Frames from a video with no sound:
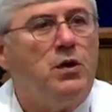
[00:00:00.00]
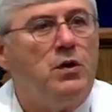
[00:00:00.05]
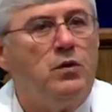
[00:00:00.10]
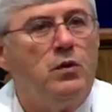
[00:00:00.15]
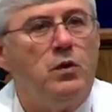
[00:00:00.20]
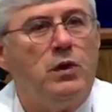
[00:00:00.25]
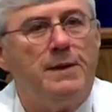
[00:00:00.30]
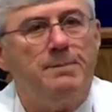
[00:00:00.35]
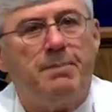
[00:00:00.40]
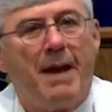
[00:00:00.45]

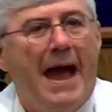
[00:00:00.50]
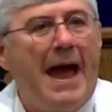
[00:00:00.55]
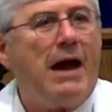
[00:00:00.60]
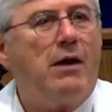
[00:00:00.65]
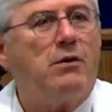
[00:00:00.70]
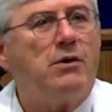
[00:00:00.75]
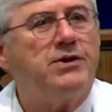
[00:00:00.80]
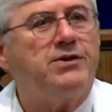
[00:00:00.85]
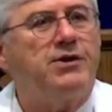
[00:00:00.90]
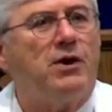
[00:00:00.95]
who
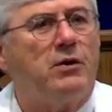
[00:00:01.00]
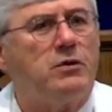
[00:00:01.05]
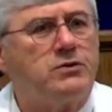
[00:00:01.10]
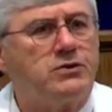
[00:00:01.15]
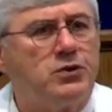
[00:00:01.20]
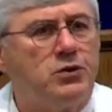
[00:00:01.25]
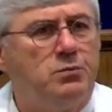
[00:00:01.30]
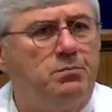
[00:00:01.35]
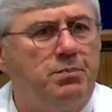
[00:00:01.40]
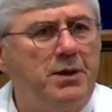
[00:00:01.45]
empowered
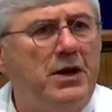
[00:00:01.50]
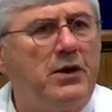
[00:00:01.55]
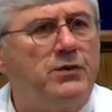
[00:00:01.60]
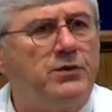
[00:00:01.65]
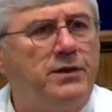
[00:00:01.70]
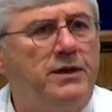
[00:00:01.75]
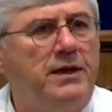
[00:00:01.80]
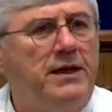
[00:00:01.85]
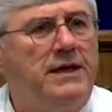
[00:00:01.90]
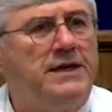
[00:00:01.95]
those, who
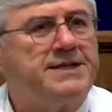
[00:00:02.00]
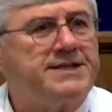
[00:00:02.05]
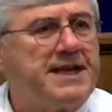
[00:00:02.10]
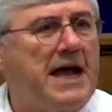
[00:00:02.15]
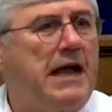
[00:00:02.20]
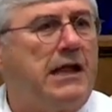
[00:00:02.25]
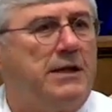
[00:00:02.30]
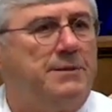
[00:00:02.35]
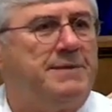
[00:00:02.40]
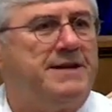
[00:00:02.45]
built
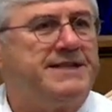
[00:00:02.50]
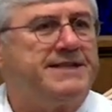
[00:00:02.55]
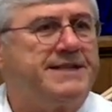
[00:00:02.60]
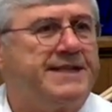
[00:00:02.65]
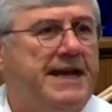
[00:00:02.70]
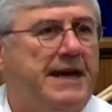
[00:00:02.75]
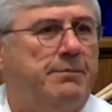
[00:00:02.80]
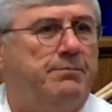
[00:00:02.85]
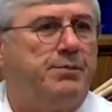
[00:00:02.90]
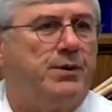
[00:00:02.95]
Solomon's
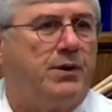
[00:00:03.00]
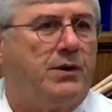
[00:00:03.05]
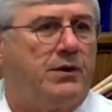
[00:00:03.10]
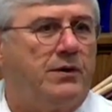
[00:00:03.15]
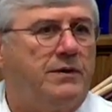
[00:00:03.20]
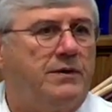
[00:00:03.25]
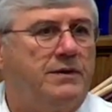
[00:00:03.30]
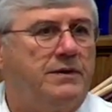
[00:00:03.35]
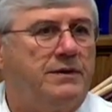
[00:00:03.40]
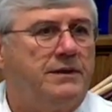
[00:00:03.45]
temple
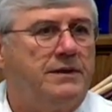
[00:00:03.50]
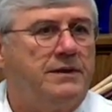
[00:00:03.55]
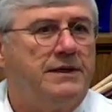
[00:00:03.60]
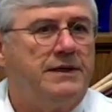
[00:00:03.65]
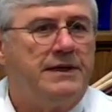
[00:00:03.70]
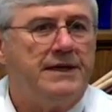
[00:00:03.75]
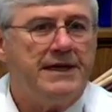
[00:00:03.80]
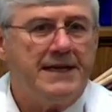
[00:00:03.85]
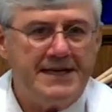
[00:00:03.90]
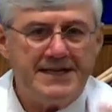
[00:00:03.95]

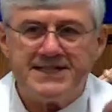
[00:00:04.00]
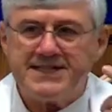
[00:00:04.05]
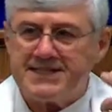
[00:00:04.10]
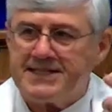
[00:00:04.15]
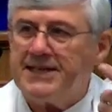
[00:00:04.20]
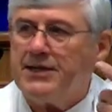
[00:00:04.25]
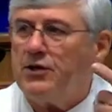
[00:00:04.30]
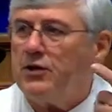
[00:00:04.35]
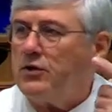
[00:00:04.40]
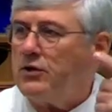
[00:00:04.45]
is
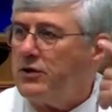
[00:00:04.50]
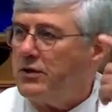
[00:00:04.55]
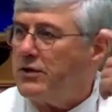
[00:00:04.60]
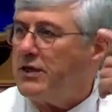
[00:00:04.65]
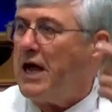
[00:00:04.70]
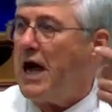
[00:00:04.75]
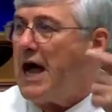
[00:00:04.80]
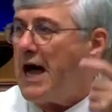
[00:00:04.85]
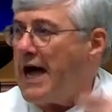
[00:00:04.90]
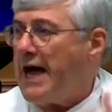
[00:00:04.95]
still
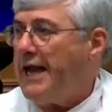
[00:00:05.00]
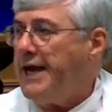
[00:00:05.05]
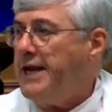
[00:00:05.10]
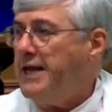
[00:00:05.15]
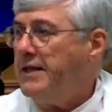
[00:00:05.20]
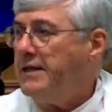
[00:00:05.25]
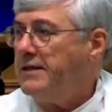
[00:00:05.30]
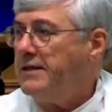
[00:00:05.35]
God.